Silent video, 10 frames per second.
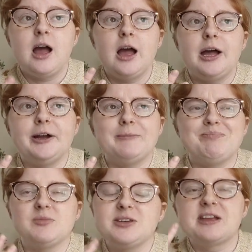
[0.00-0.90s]

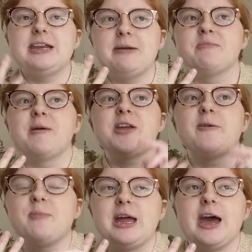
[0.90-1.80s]
So I can name them off the
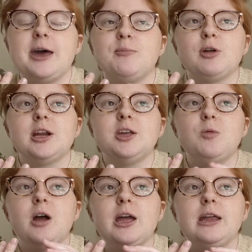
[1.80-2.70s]
top of my head:
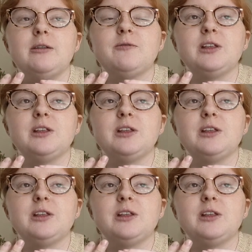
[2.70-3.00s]
Brandywine,